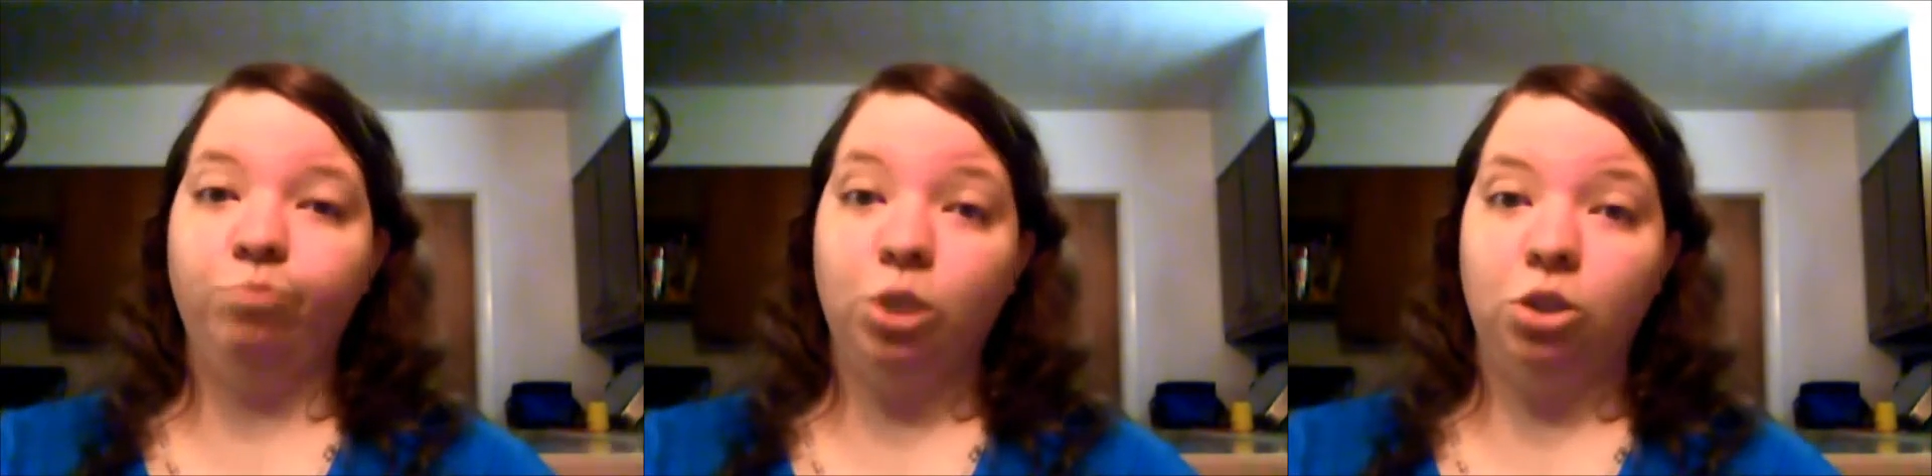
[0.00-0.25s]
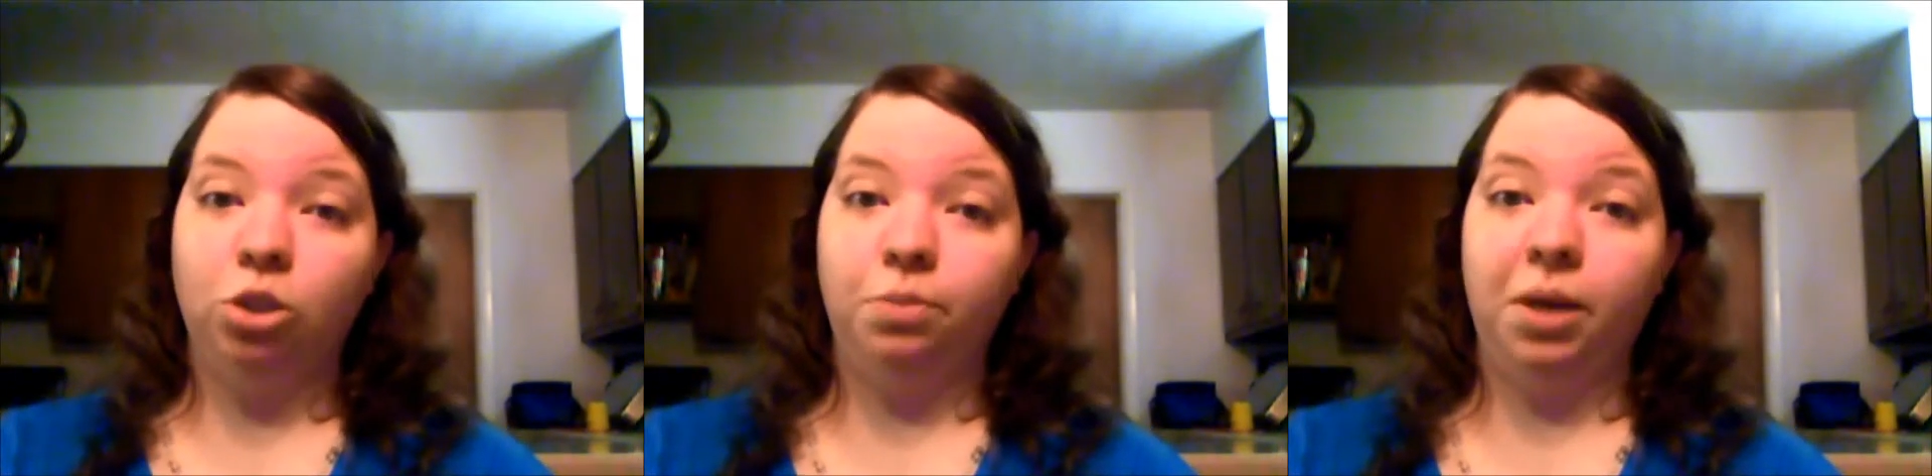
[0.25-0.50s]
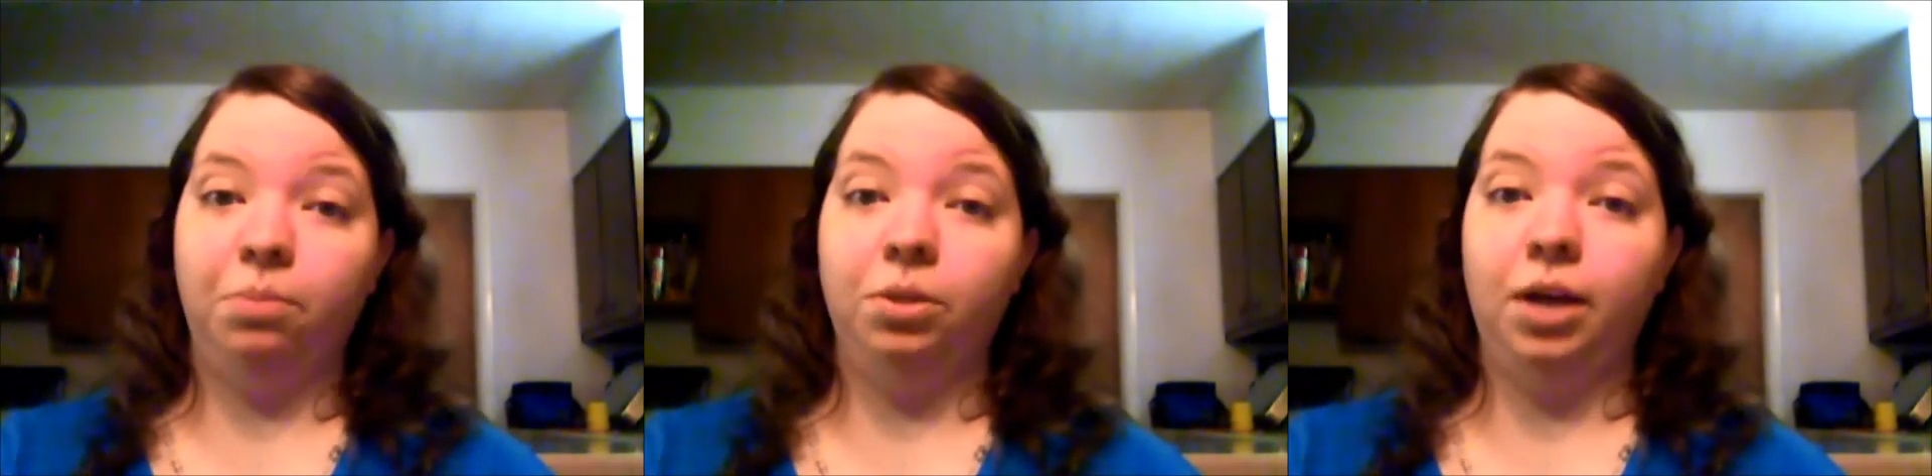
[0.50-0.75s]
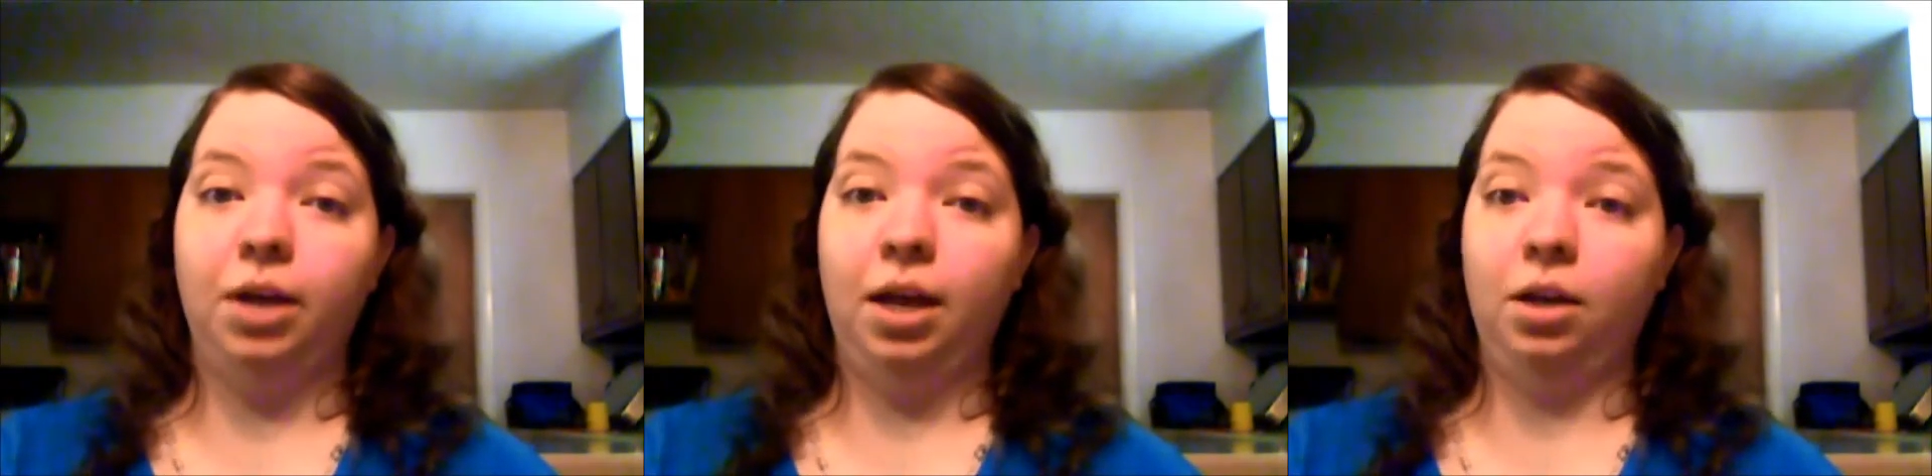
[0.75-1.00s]
printer
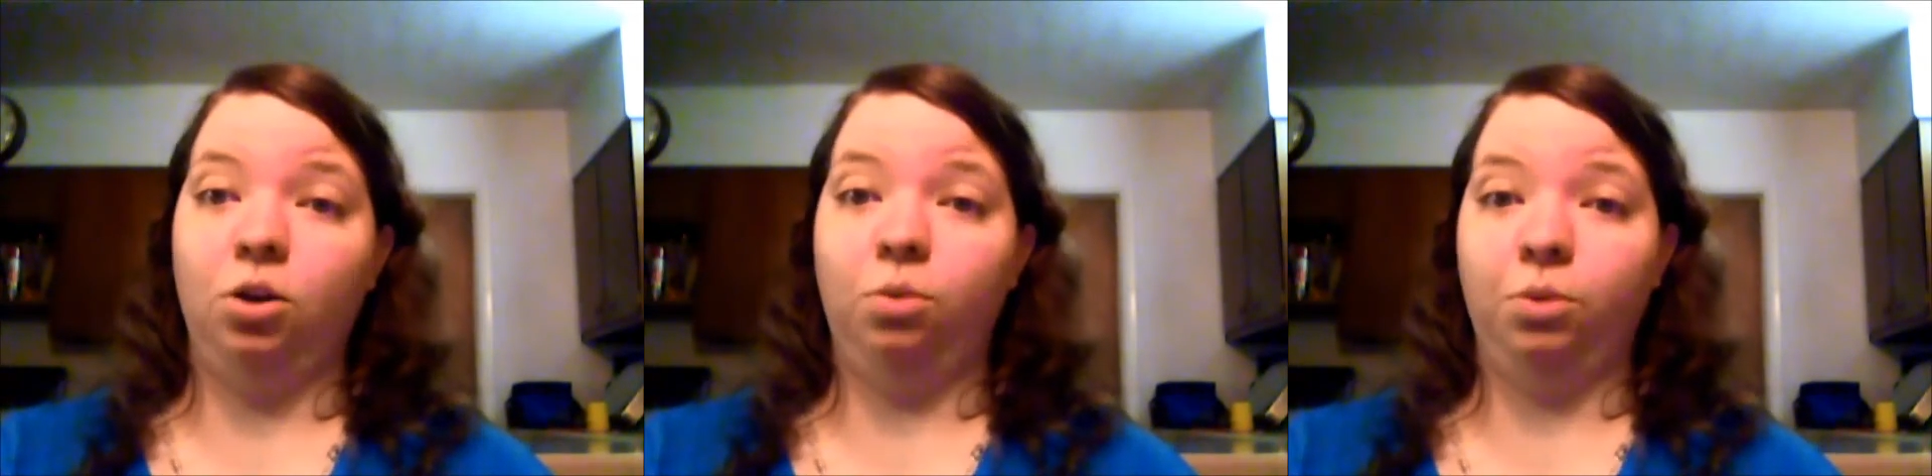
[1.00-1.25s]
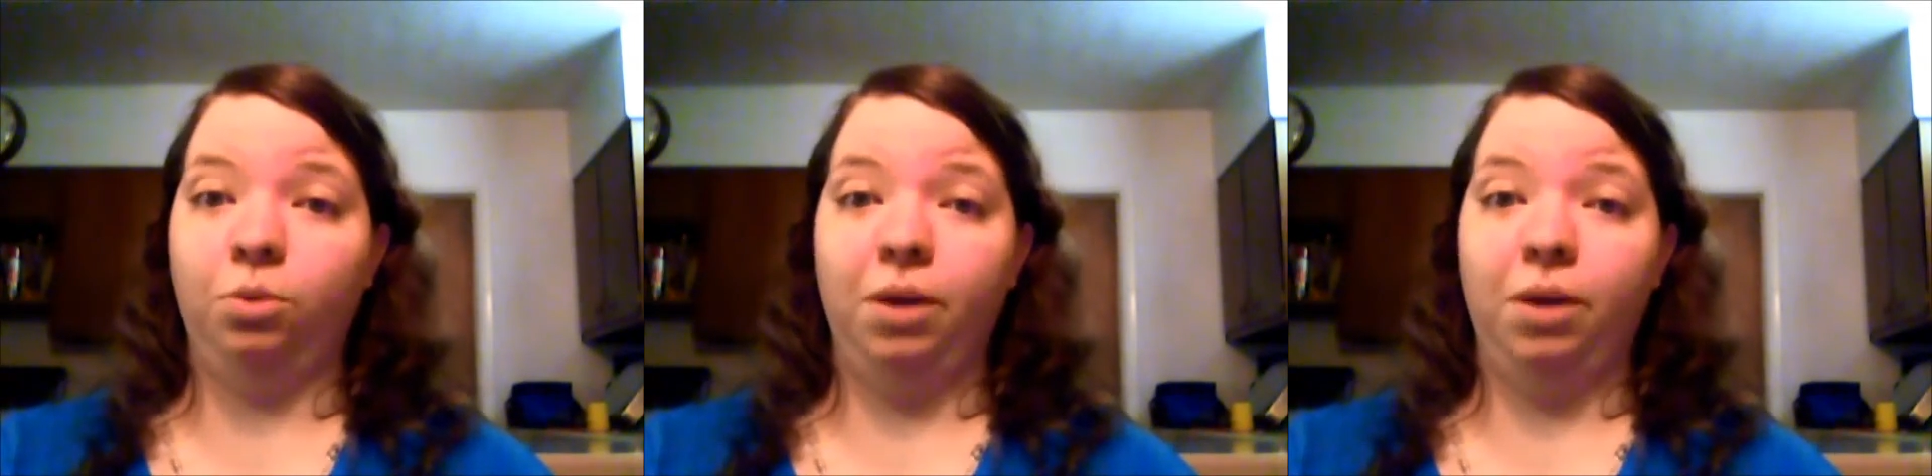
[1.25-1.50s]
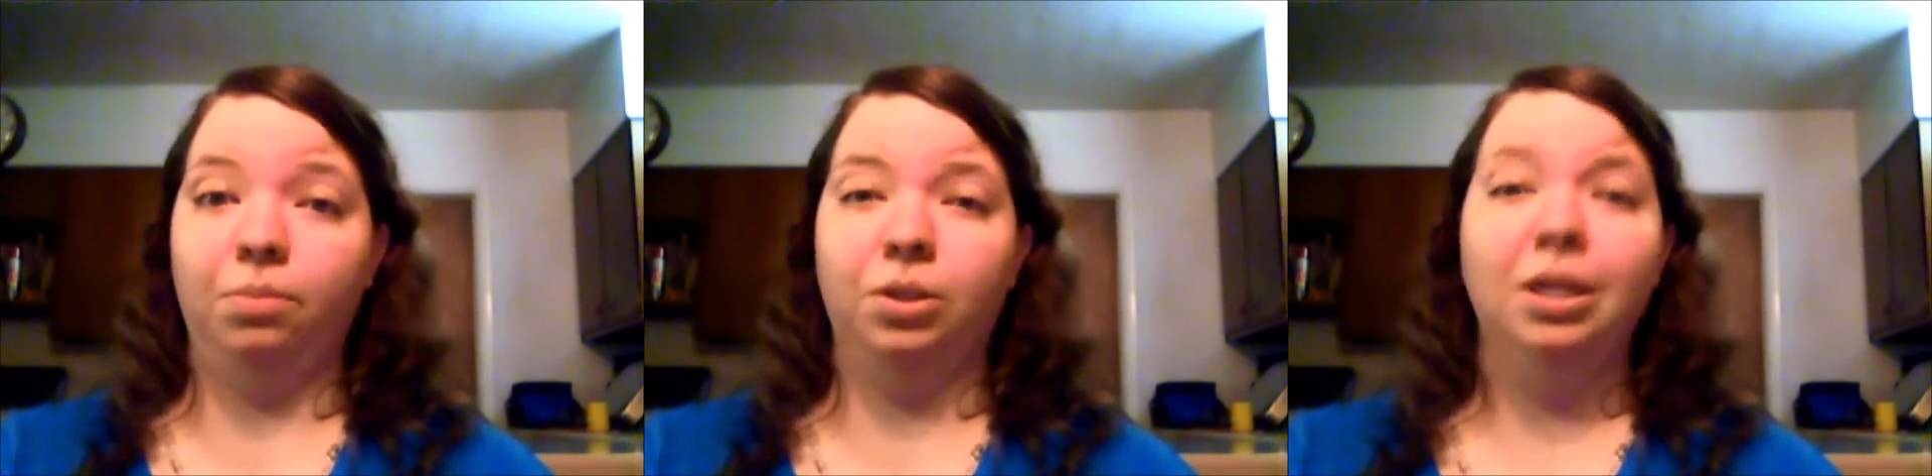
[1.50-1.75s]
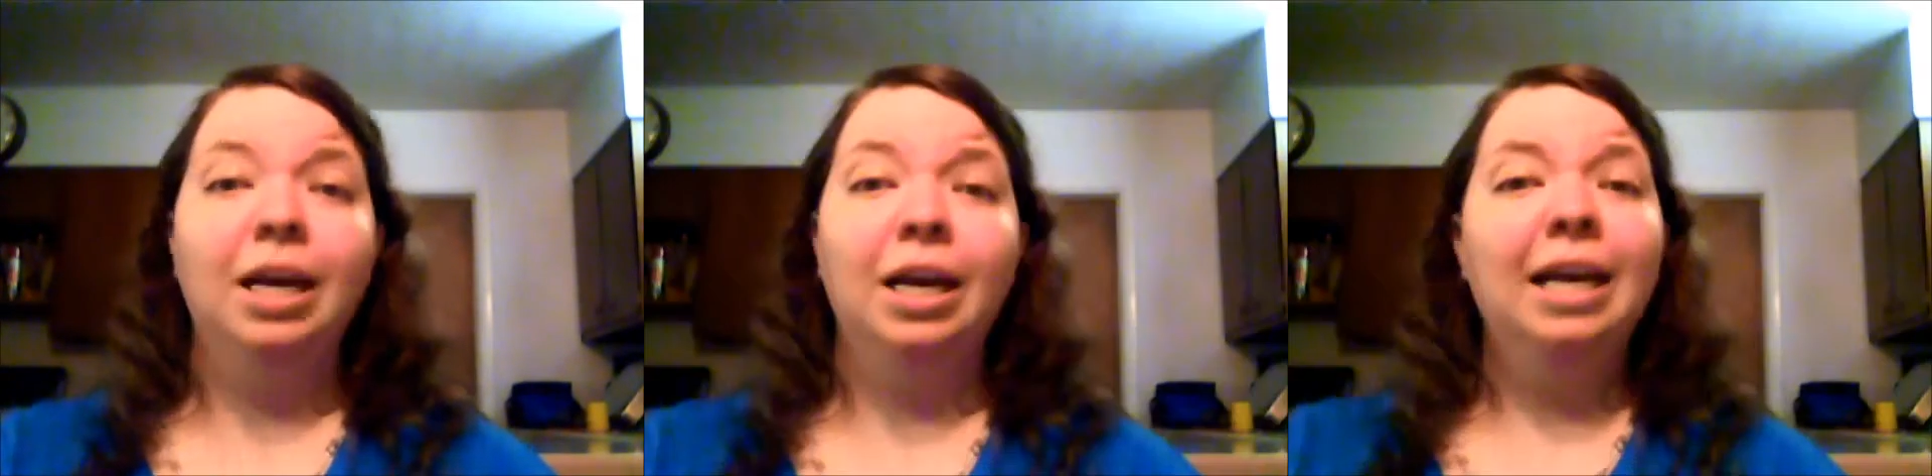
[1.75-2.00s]
paper and notebook
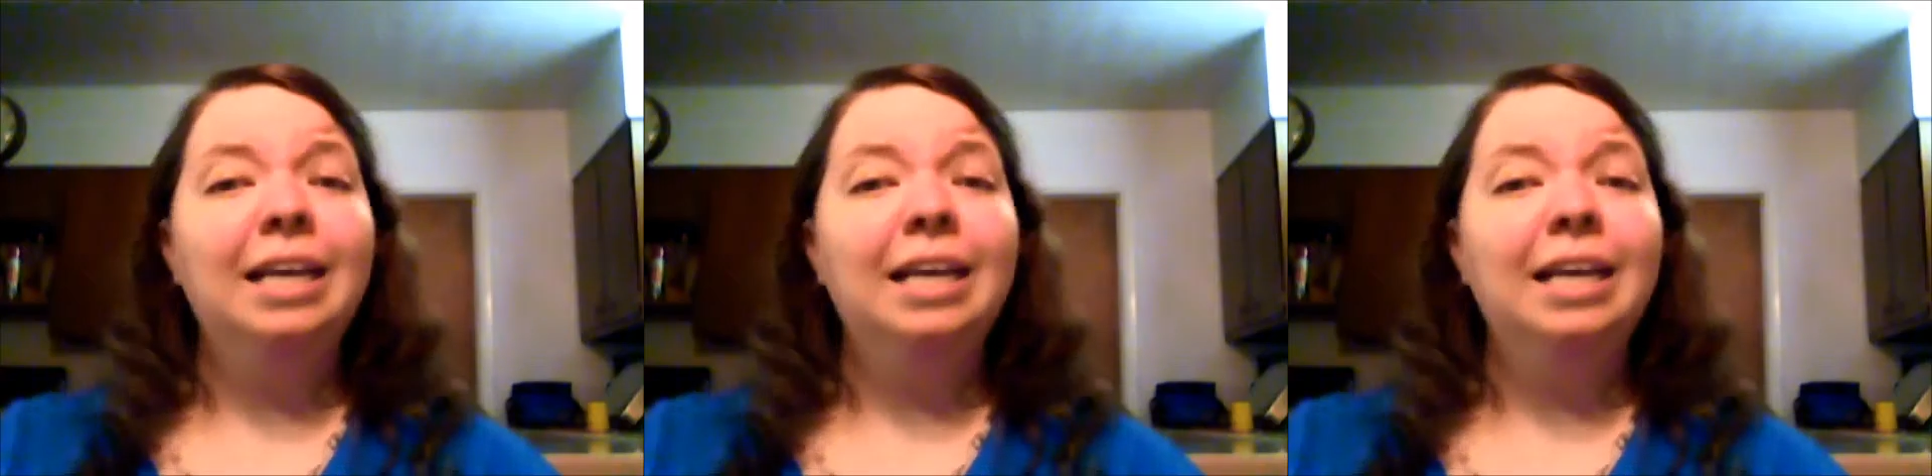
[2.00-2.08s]
paper